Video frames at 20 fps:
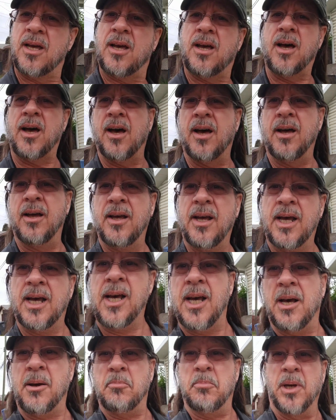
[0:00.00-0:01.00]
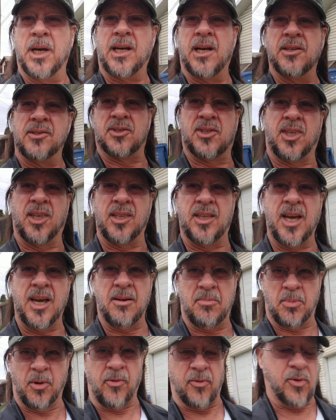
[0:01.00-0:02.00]
uh, because the day
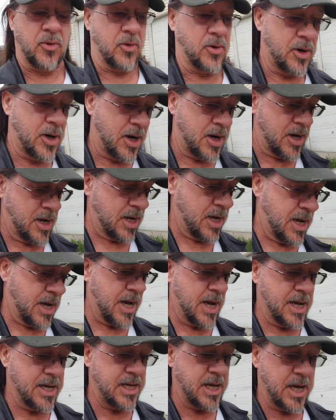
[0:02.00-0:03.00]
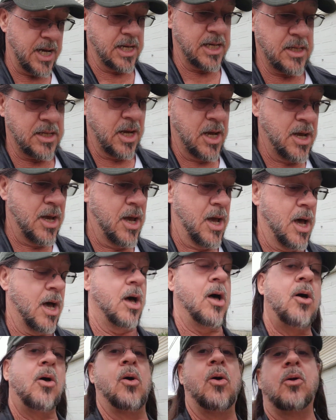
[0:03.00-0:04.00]
before I ate
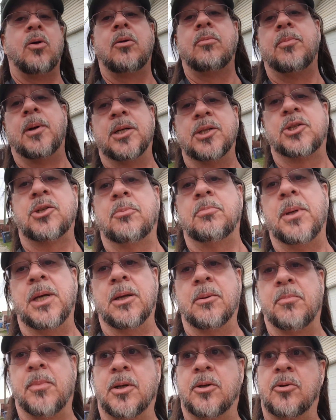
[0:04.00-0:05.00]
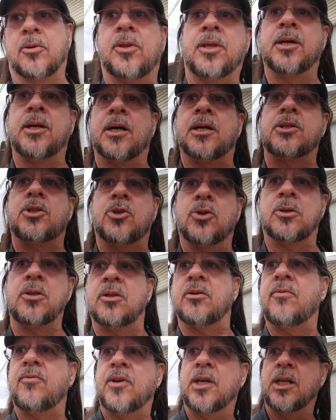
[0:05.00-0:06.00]
a whole bunch of peanut butter that I
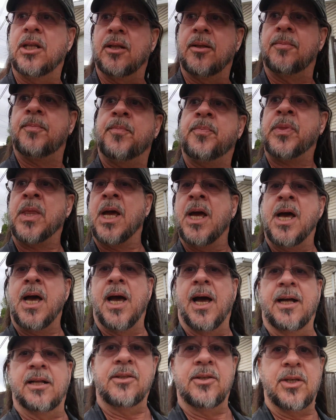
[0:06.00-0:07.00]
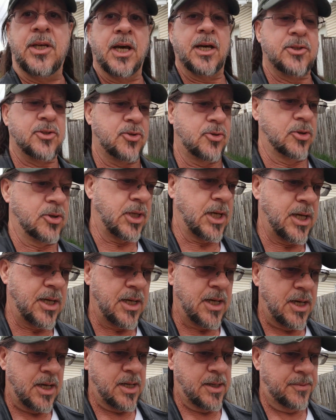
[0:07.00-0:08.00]
shouldn't have eaten. And
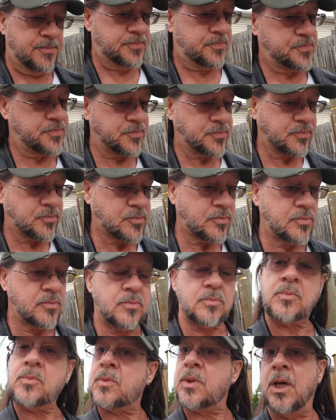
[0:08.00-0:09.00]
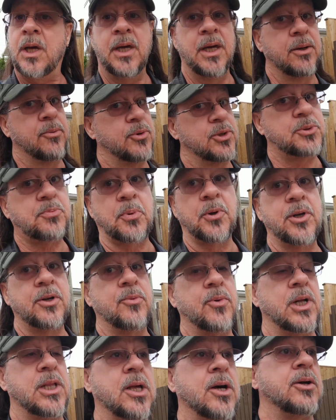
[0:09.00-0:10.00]
yesterday, it was pretty
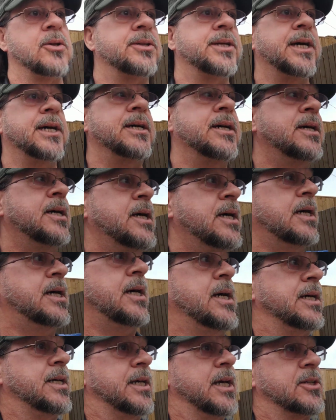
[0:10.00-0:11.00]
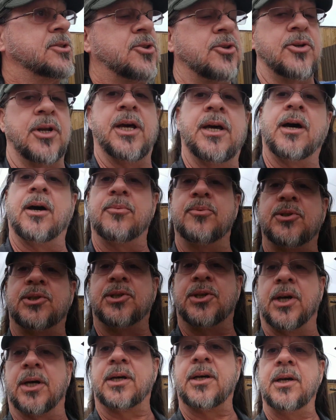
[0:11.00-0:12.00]
well all day. Yesterday I was
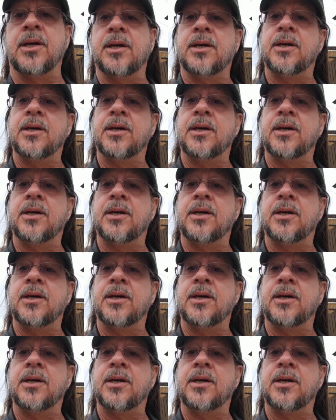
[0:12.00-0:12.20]
sick